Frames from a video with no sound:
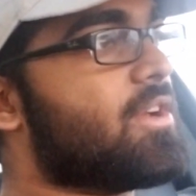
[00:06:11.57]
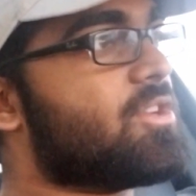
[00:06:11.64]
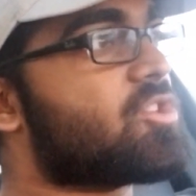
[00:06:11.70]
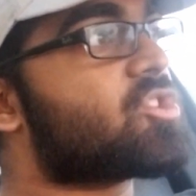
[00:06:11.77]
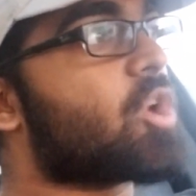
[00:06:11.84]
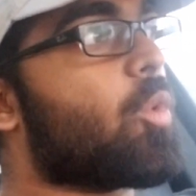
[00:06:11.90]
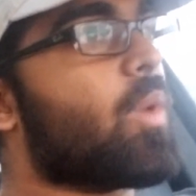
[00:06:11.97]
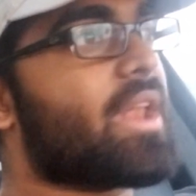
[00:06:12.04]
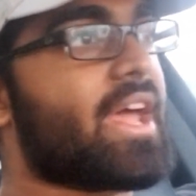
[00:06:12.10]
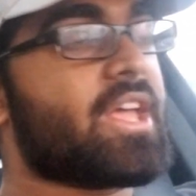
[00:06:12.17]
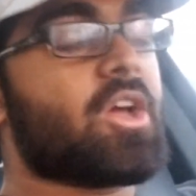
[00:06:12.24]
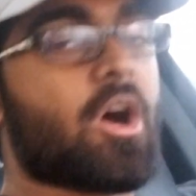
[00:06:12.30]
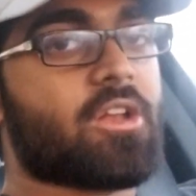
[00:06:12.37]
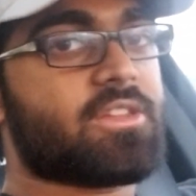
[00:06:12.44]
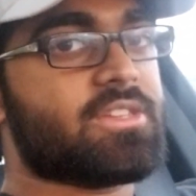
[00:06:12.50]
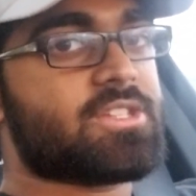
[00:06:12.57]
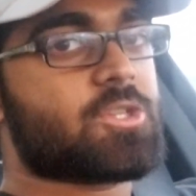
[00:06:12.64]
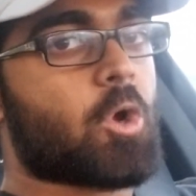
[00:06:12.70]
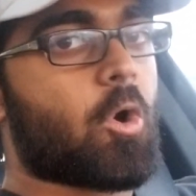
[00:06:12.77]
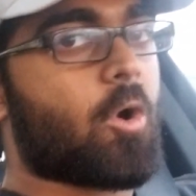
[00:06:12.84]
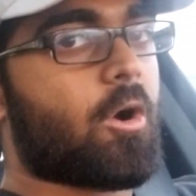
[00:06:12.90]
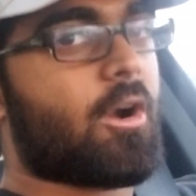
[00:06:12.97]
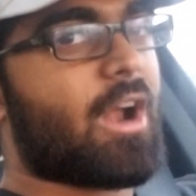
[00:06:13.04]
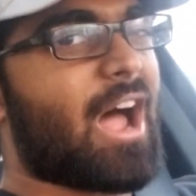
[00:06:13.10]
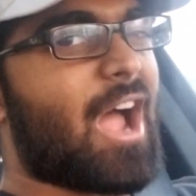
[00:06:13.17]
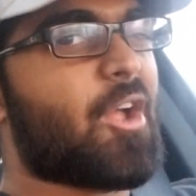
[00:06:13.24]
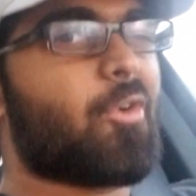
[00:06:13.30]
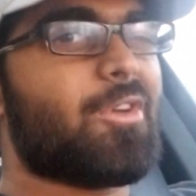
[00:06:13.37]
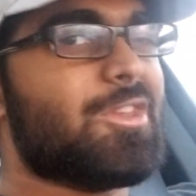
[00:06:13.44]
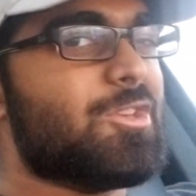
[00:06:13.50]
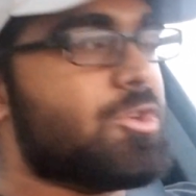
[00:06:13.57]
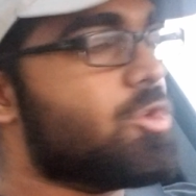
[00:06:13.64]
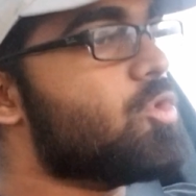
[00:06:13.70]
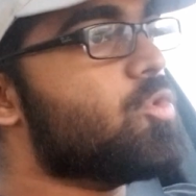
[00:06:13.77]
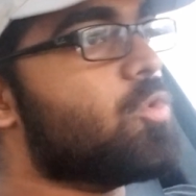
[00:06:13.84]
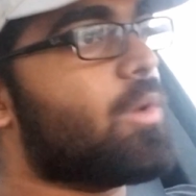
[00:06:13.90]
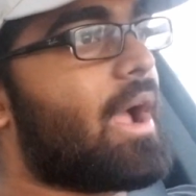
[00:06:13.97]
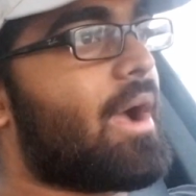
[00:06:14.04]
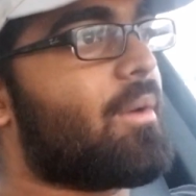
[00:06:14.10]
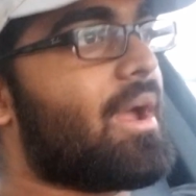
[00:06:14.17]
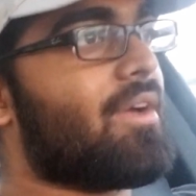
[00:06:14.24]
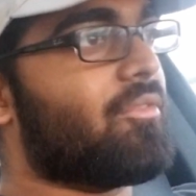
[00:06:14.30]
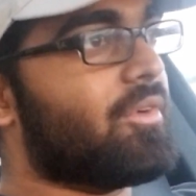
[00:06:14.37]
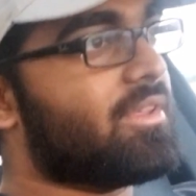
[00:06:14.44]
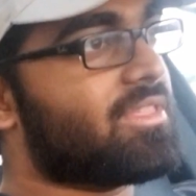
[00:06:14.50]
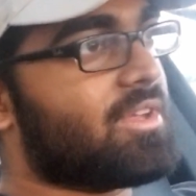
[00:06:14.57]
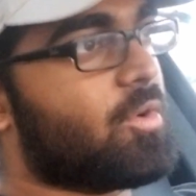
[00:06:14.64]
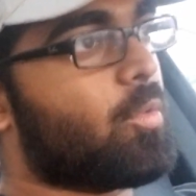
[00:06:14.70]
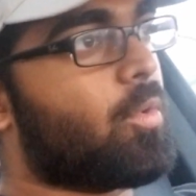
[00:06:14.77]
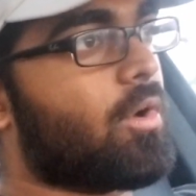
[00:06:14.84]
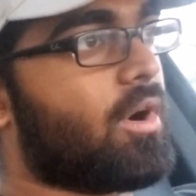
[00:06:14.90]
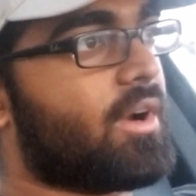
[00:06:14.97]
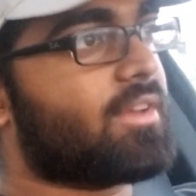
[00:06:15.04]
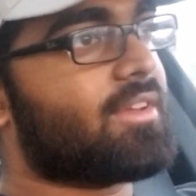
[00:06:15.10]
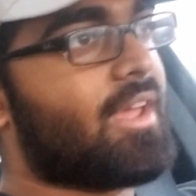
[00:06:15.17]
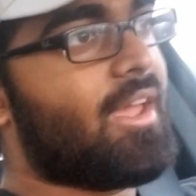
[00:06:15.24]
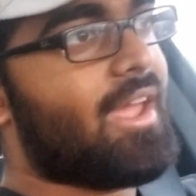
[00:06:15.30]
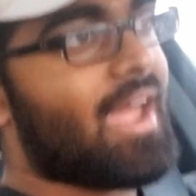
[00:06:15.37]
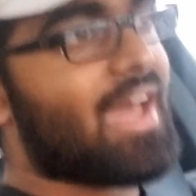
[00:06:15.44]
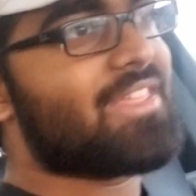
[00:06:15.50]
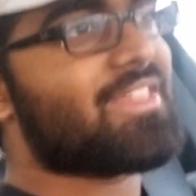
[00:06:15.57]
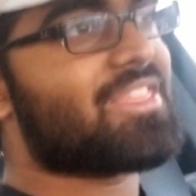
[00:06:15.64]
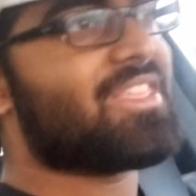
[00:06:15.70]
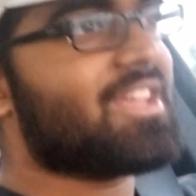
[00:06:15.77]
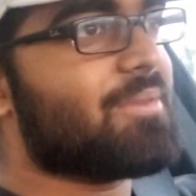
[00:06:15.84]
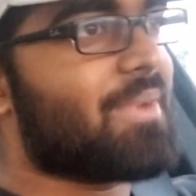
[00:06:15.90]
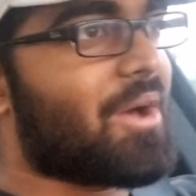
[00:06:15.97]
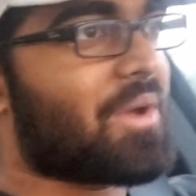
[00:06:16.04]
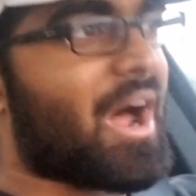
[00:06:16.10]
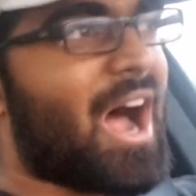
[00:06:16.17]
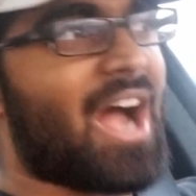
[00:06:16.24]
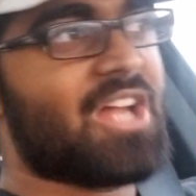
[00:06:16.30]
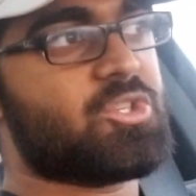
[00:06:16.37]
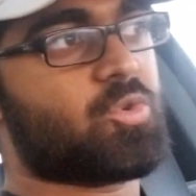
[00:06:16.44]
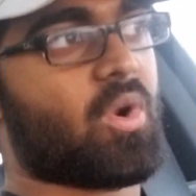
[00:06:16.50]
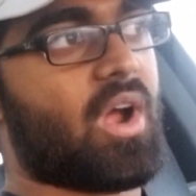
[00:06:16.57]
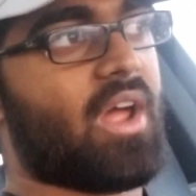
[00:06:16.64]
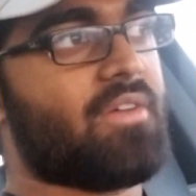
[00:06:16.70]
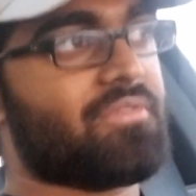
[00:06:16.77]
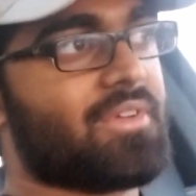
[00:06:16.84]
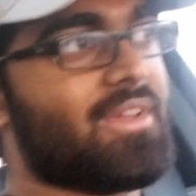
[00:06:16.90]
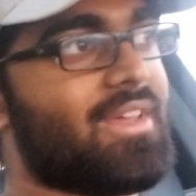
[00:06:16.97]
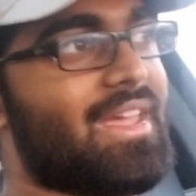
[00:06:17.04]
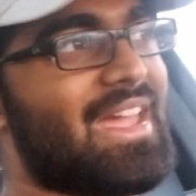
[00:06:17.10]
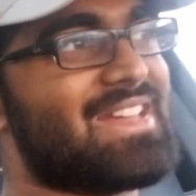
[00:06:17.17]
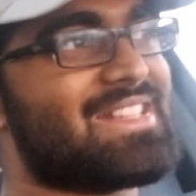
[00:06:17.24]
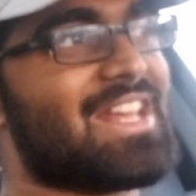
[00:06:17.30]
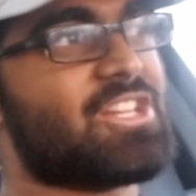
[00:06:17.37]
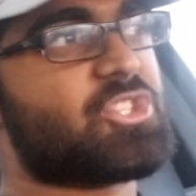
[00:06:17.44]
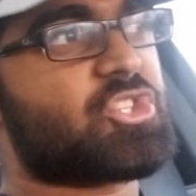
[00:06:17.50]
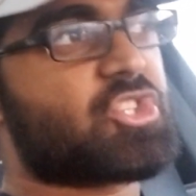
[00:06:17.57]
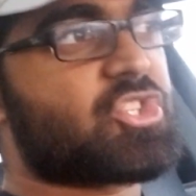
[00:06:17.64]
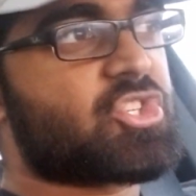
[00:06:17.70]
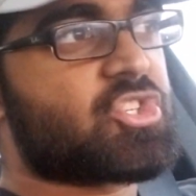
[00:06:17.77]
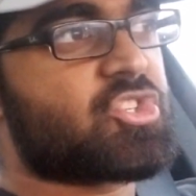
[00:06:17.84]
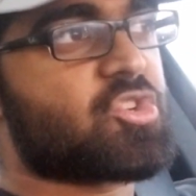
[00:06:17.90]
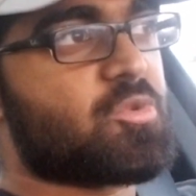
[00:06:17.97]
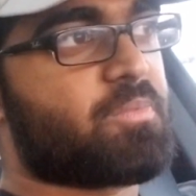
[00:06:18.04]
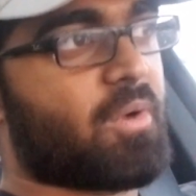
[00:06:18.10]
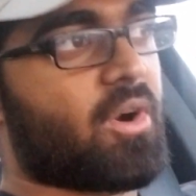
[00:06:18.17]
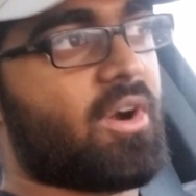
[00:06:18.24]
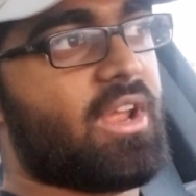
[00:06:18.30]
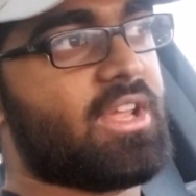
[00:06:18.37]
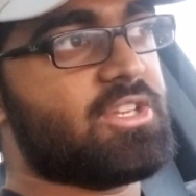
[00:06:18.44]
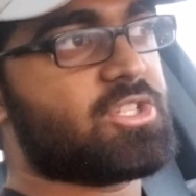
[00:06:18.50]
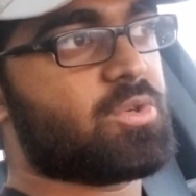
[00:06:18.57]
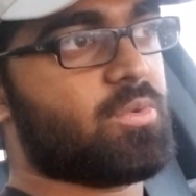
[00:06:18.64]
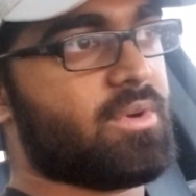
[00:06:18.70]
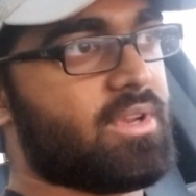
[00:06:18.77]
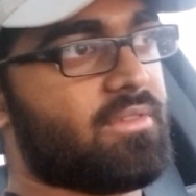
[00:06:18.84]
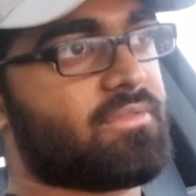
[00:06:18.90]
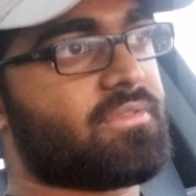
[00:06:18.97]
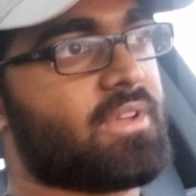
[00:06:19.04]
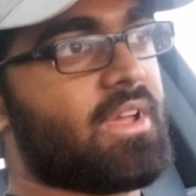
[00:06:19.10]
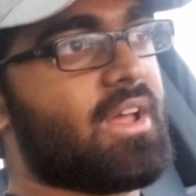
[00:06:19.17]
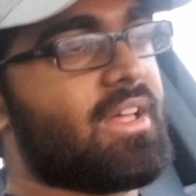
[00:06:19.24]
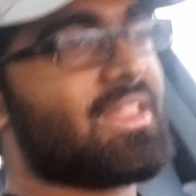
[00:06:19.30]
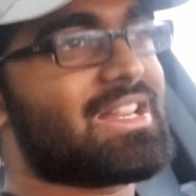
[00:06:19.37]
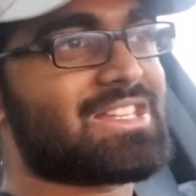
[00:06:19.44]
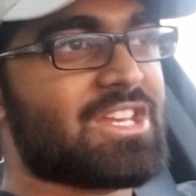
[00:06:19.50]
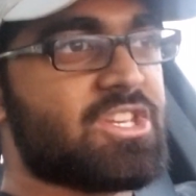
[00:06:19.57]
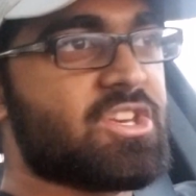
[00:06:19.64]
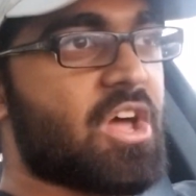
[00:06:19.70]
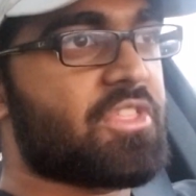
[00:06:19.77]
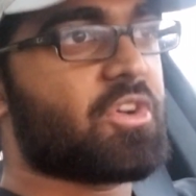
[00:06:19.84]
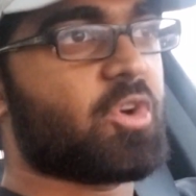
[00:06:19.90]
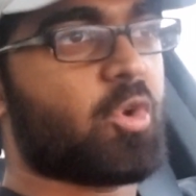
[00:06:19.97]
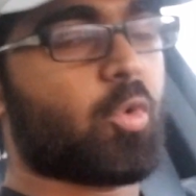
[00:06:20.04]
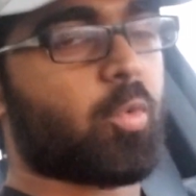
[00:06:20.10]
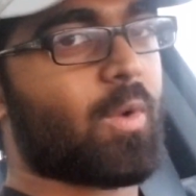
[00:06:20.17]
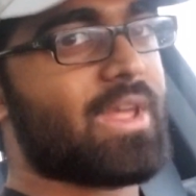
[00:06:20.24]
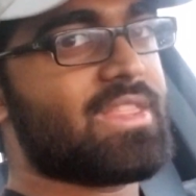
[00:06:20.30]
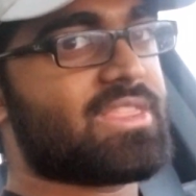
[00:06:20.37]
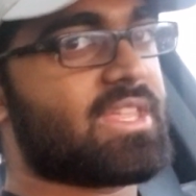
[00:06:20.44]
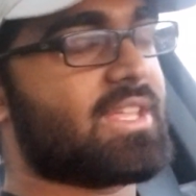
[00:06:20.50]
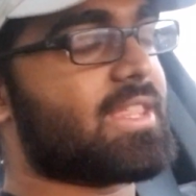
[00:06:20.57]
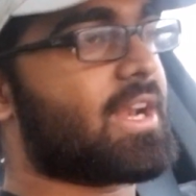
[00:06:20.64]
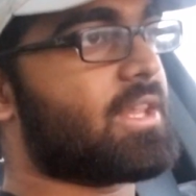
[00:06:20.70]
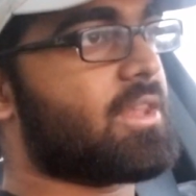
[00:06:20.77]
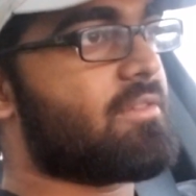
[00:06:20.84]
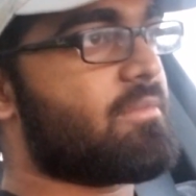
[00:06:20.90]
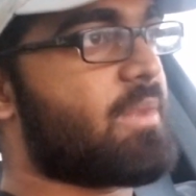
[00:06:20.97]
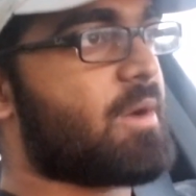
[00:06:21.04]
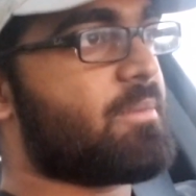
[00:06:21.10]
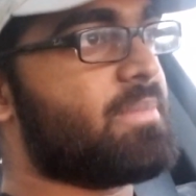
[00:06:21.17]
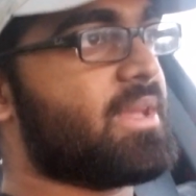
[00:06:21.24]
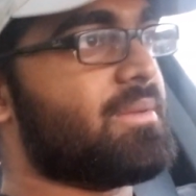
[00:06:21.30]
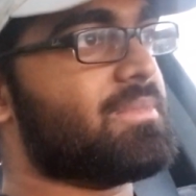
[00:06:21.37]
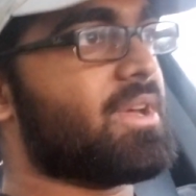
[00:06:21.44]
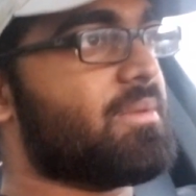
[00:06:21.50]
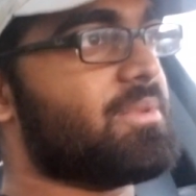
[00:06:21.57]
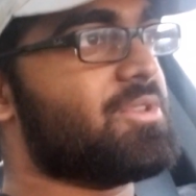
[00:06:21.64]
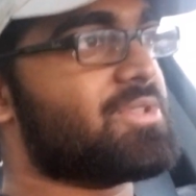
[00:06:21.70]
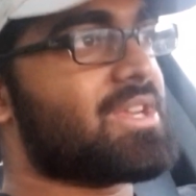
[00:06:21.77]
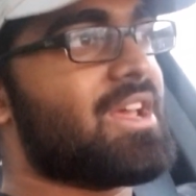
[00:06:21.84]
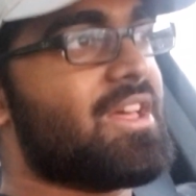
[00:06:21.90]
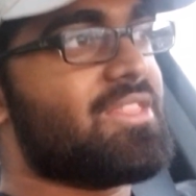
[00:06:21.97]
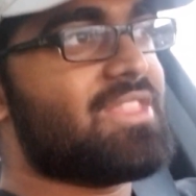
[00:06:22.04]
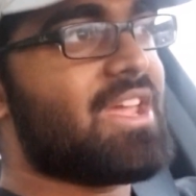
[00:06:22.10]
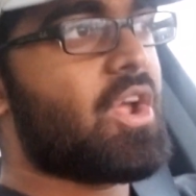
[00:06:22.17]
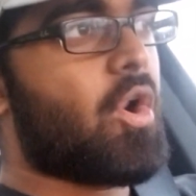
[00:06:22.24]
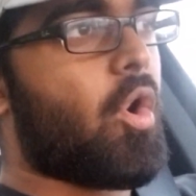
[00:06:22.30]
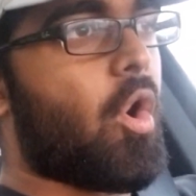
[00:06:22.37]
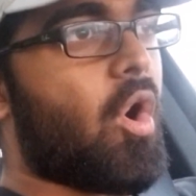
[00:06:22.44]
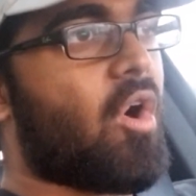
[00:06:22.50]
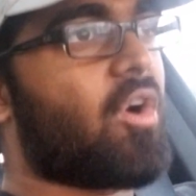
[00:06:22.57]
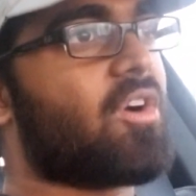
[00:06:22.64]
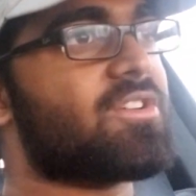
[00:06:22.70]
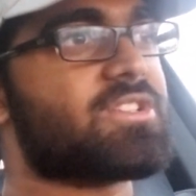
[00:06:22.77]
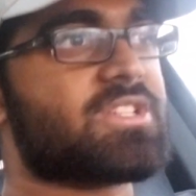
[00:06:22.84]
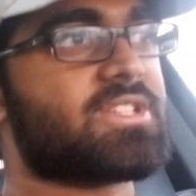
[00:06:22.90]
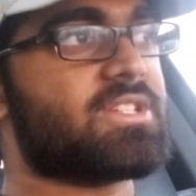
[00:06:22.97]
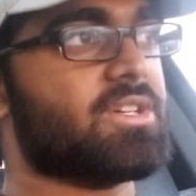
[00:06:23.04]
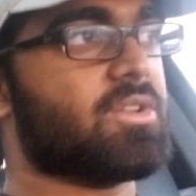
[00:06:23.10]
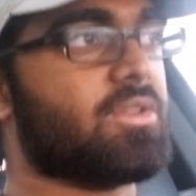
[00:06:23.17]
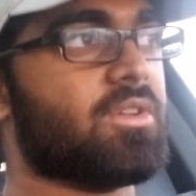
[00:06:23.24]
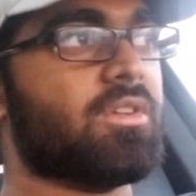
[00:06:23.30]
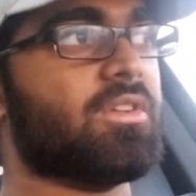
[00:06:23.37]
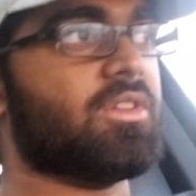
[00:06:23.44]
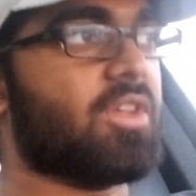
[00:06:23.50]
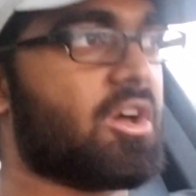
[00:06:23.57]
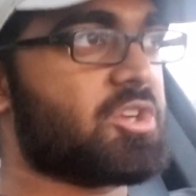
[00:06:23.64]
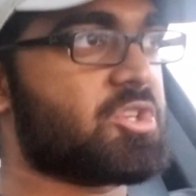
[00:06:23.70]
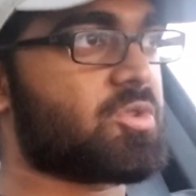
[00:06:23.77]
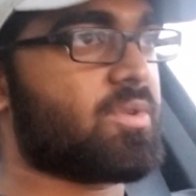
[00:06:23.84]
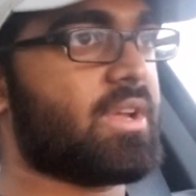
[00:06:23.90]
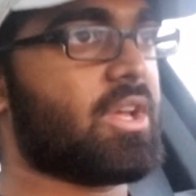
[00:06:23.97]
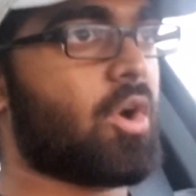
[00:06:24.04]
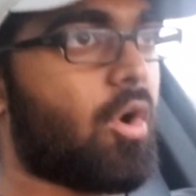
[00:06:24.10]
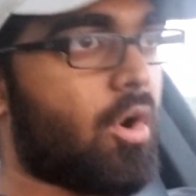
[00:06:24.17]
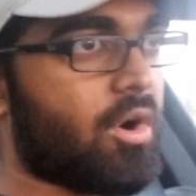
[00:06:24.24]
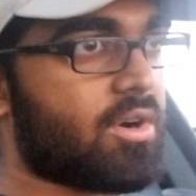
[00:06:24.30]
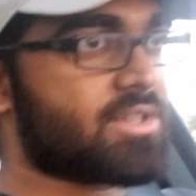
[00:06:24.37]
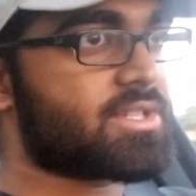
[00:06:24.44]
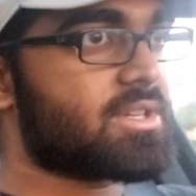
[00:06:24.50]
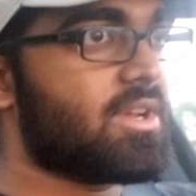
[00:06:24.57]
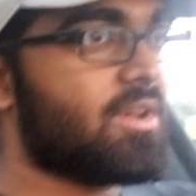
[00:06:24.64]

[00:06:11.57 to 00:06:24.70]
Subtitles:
So when I got in this car, I already knew how everything worked. And the thing about iDrive is that it's super intuitive. That's another great thing that I love about BMWs. They are still luxury cars.